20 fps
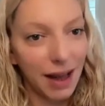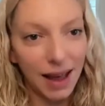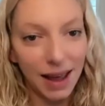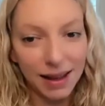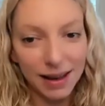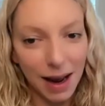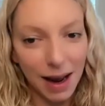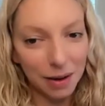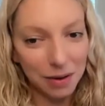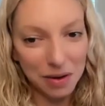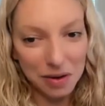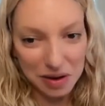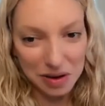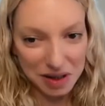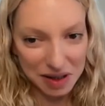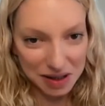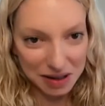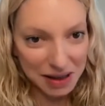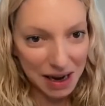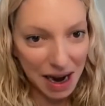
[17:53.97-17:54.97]
And now you're
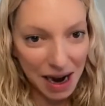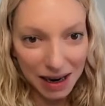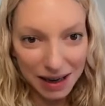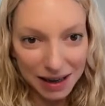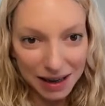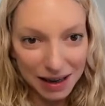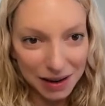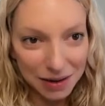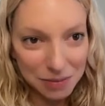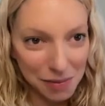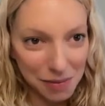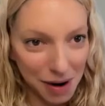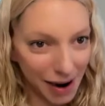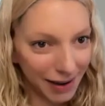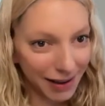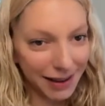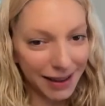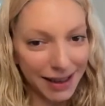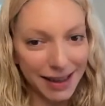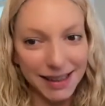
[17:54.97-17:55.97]
stuck,
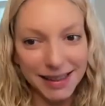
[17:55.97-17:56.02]
right?